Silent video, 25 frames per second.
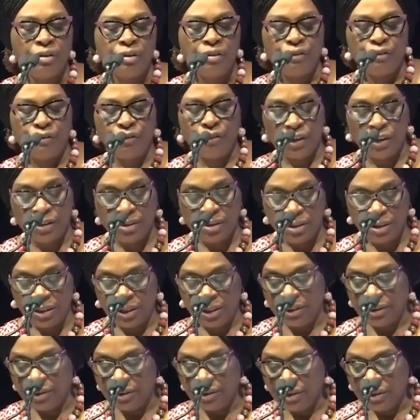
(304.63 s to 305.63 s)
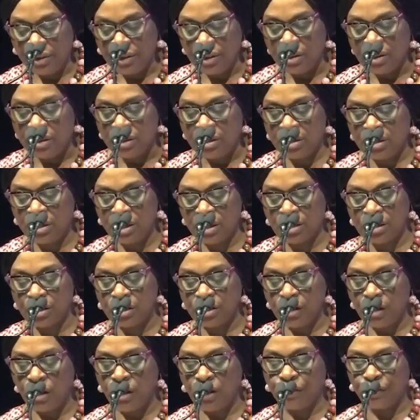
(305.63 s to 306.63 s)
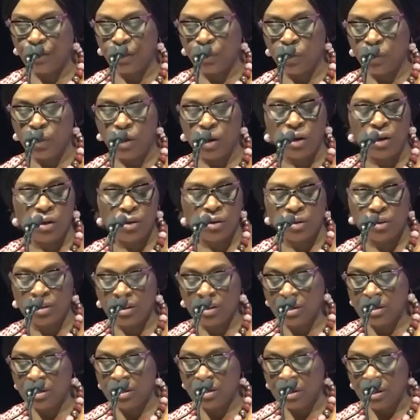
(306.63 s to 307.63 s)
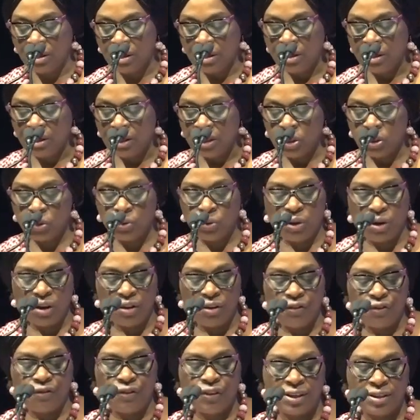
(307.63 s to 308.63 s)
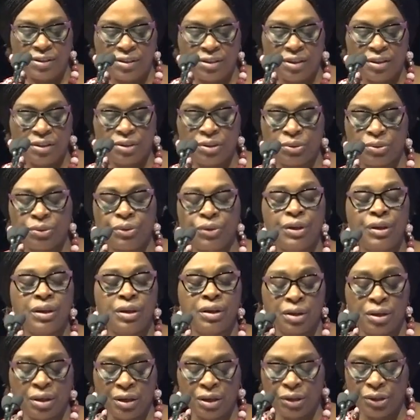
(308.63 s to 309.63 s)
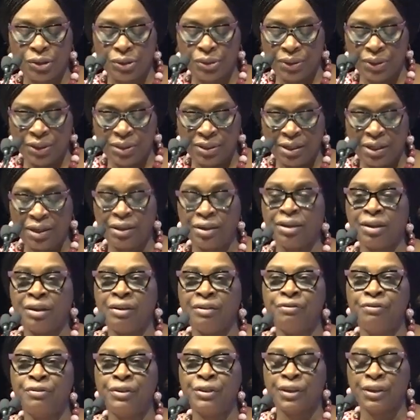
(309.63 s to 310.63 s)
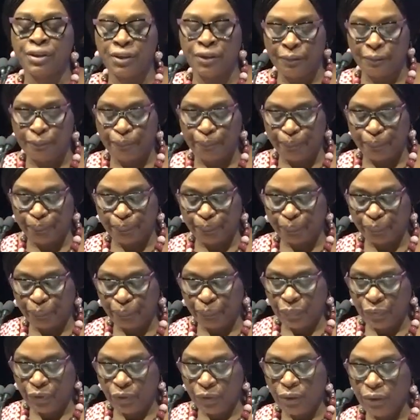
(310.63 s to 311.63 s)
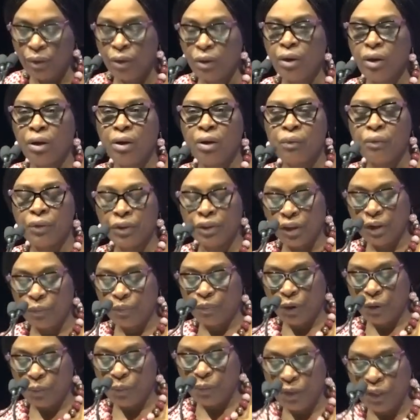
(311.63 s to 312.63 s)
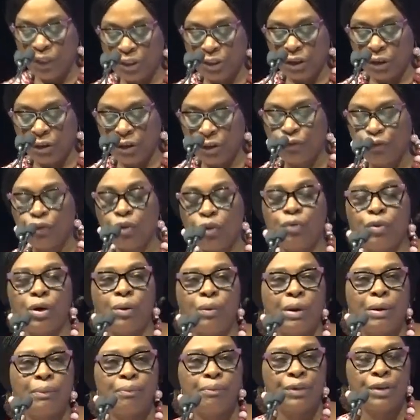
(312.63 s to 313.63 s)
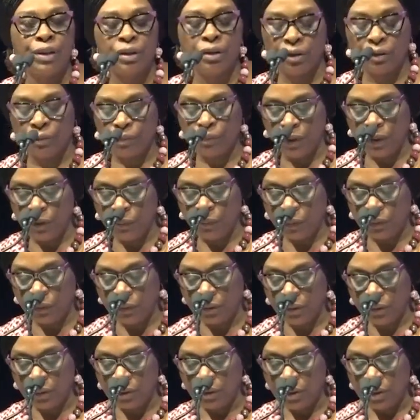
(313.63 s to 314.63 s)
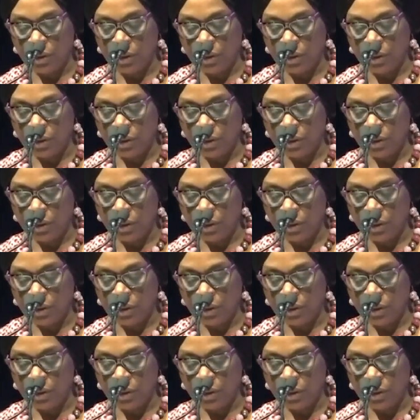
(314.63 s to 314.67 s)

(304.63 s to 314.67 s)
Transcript: Firstly, 6 of the world's 12 fastest growing countries are in Africa. With a population of over 1 billion people,